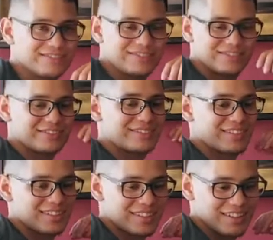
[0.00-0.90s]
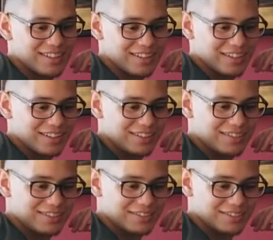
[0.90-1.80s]

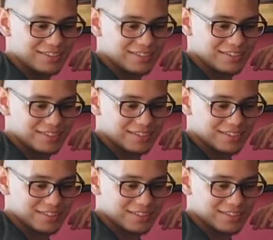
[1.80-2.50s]
The person shown says nothing.